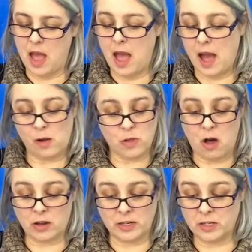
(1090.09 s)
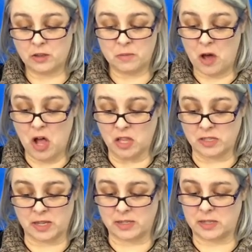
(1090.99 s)
How long until the ball?
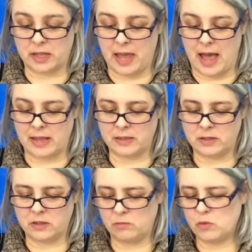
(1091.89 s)
Cecily asked.